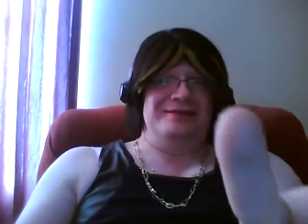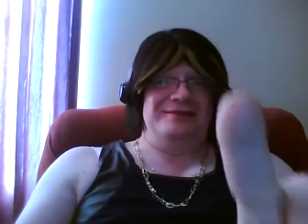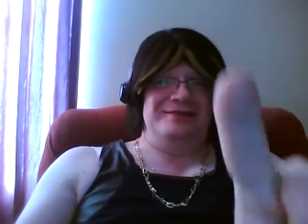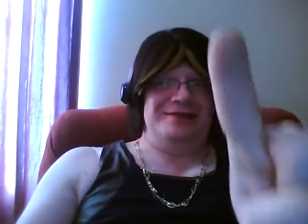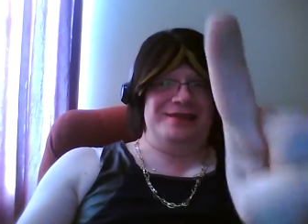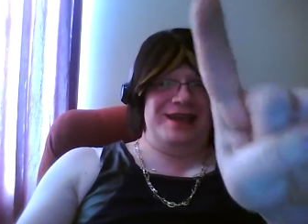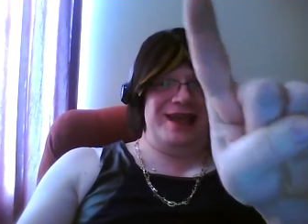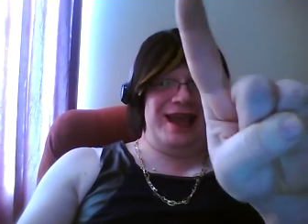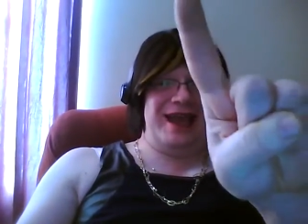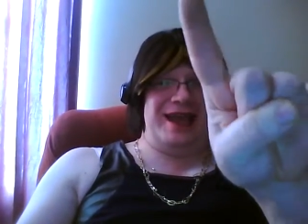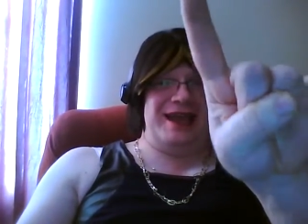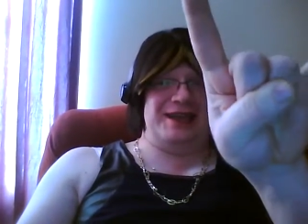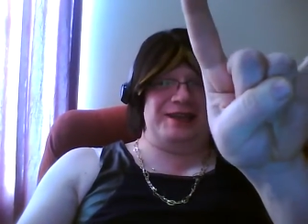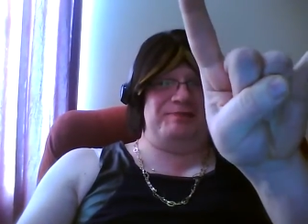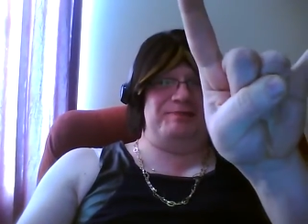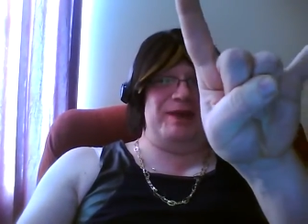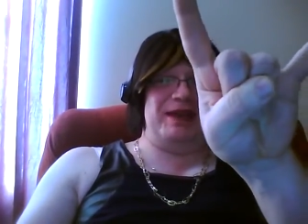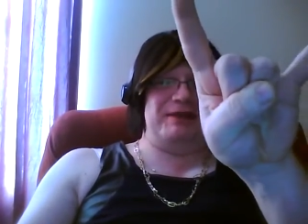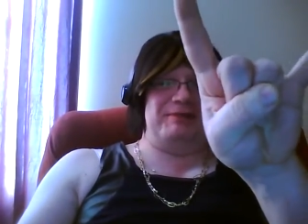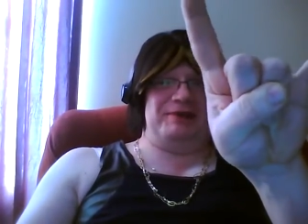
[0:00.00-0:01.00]
Yes,
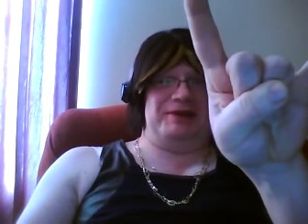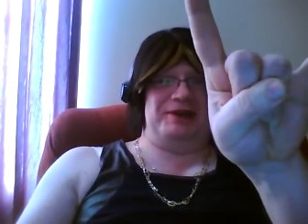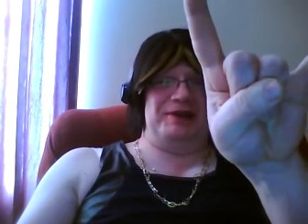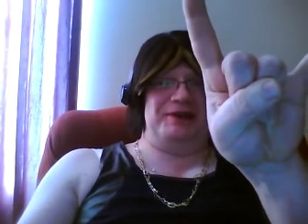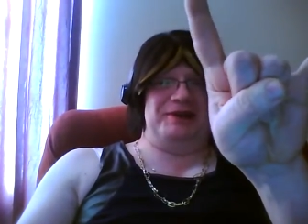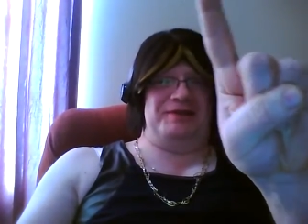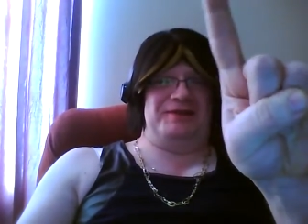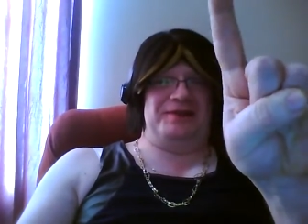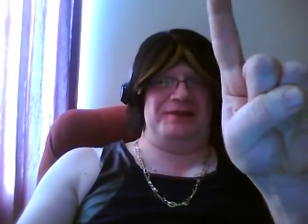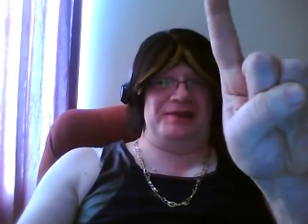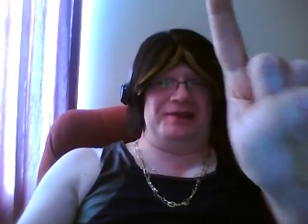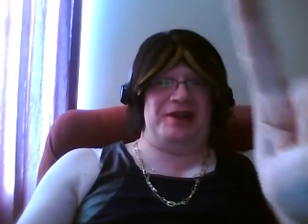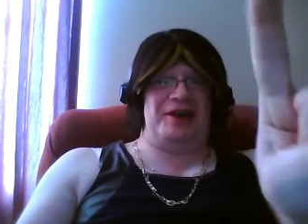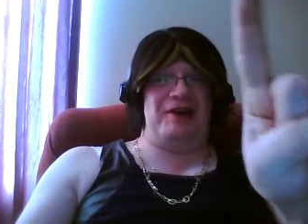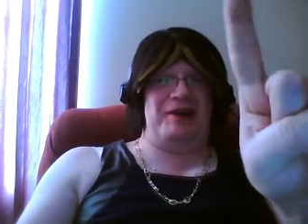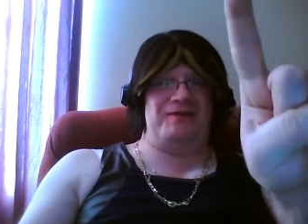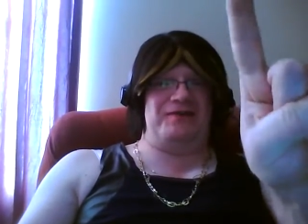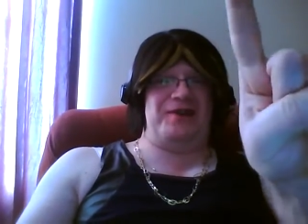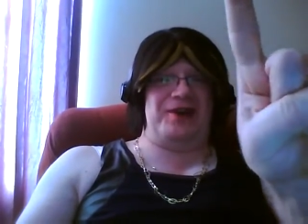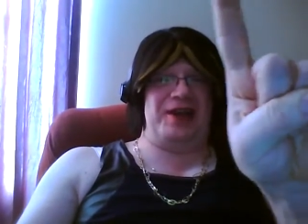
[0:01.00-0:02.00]
people,
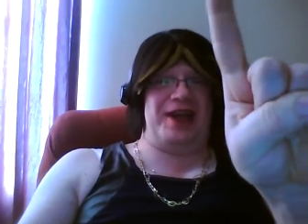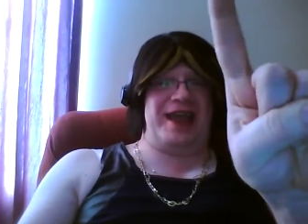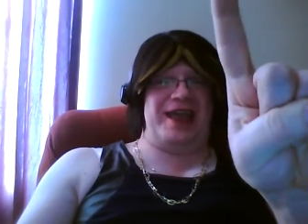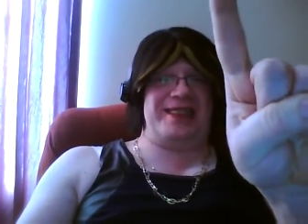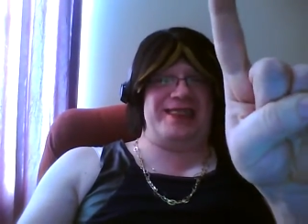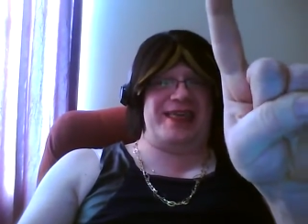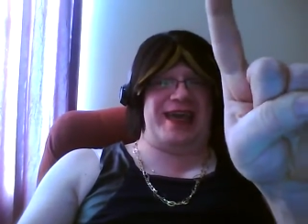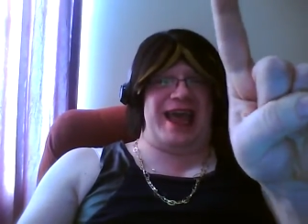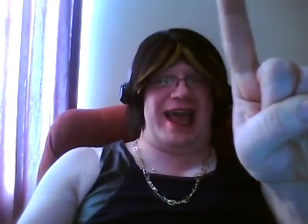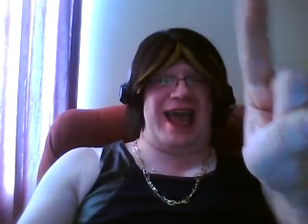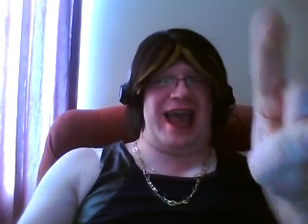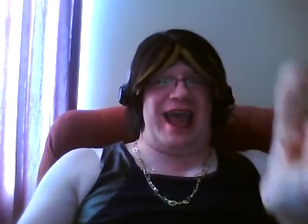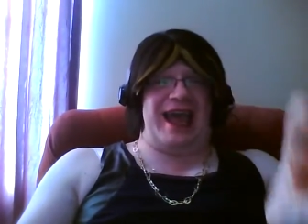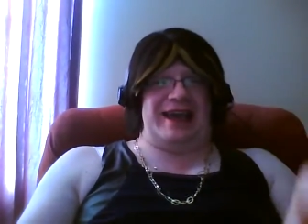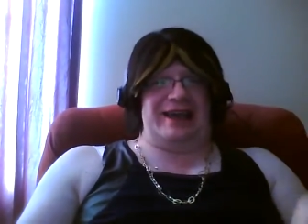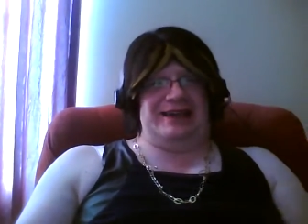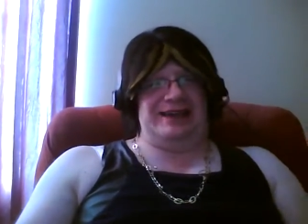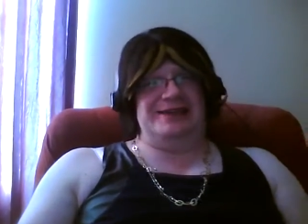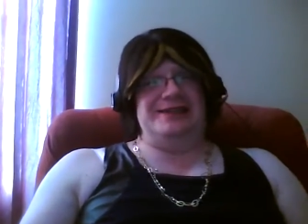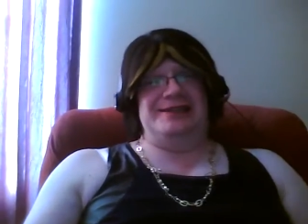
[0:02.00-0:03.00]
don't forget
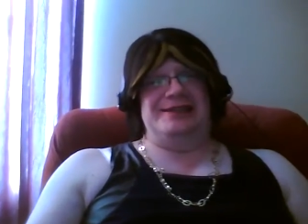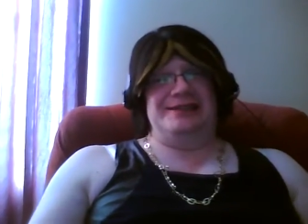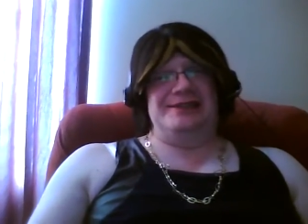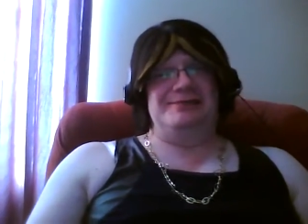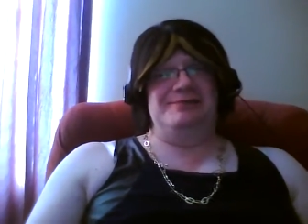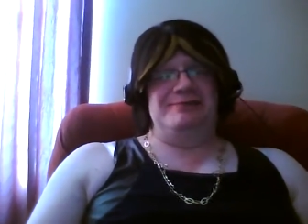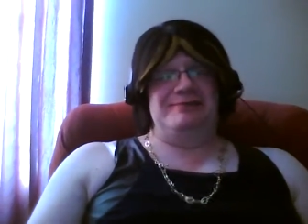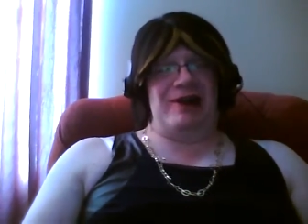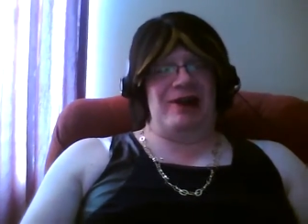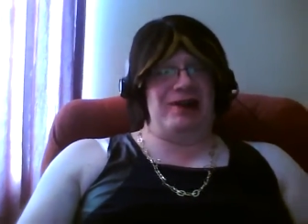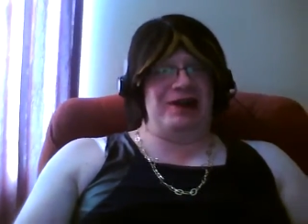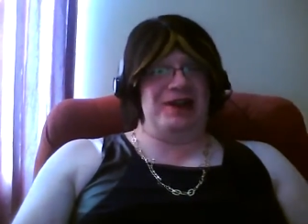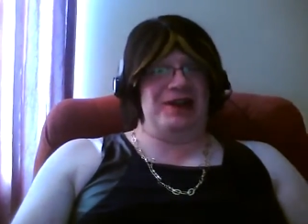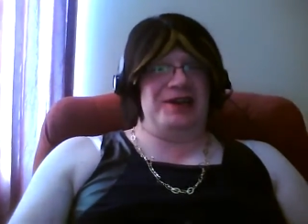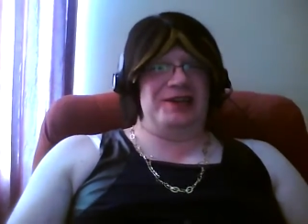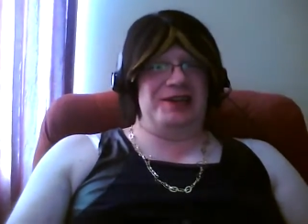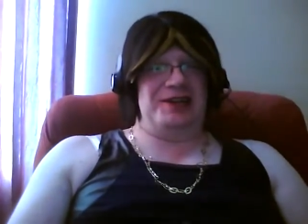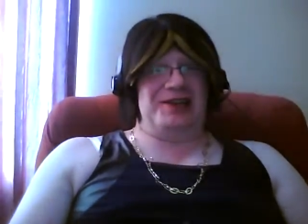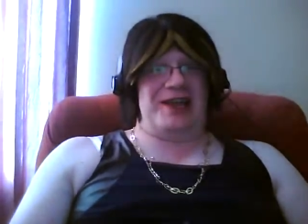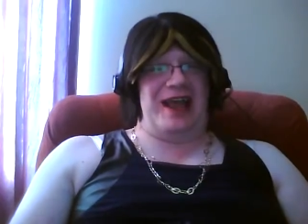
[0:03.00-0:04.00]
that. Mark it
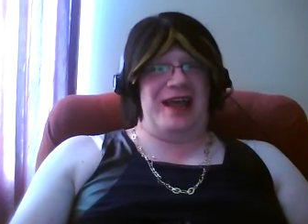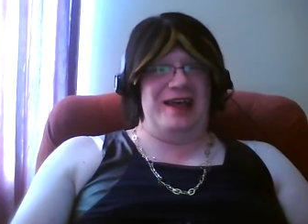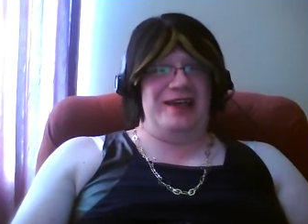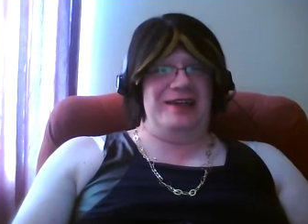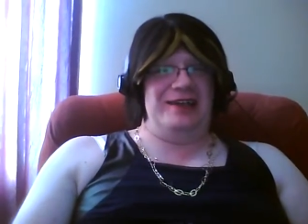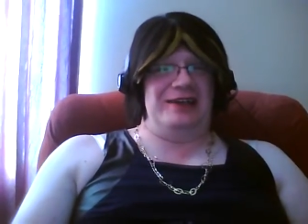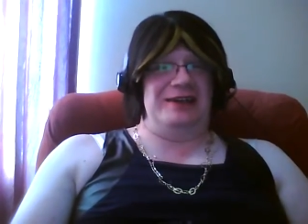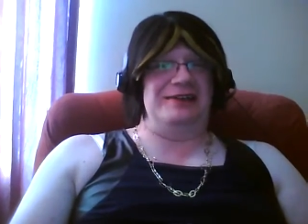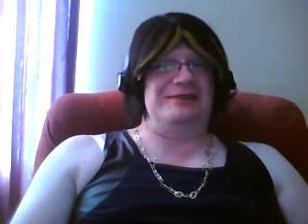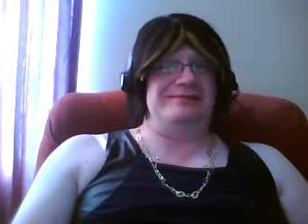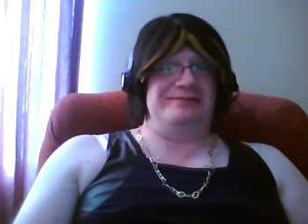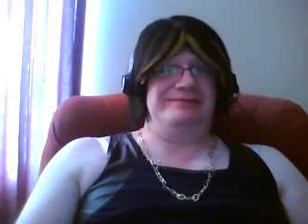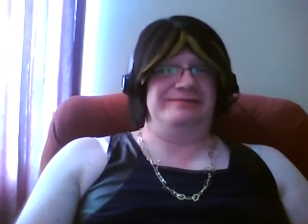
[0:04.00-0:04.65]
on your calendar.